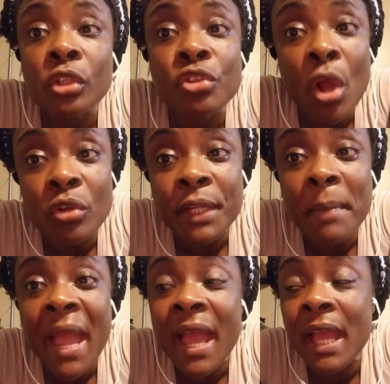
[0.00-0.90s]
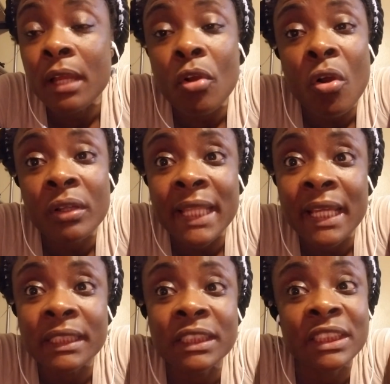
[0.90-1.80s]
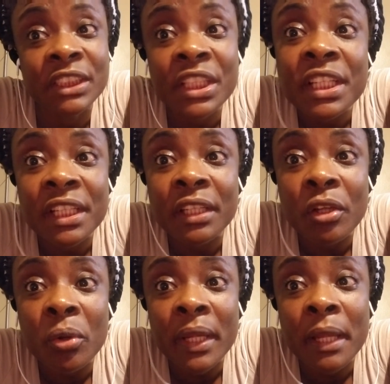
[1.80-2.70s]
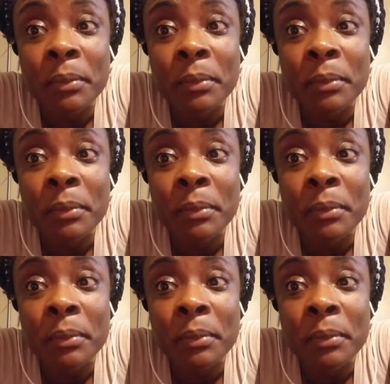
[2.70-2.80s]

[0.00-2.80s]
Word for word: Don't get mad and call that cheating, okay?